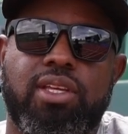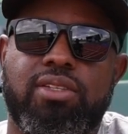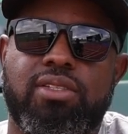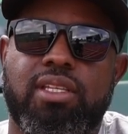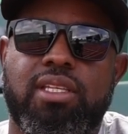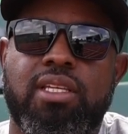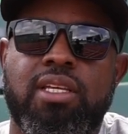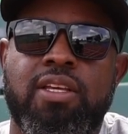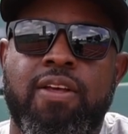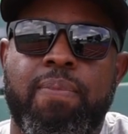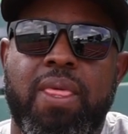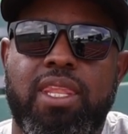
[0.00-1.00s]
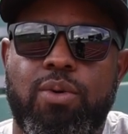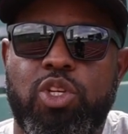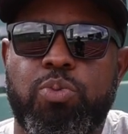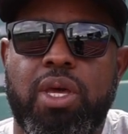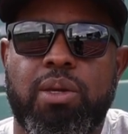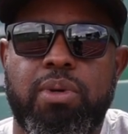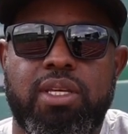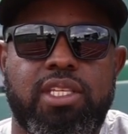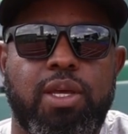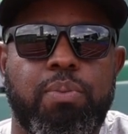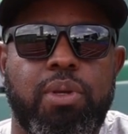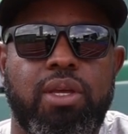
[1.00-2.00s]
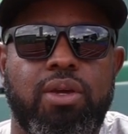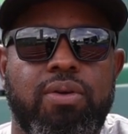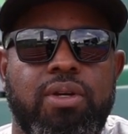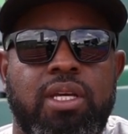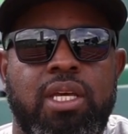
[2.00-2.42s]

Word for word: things, and, and they respect me as their peer.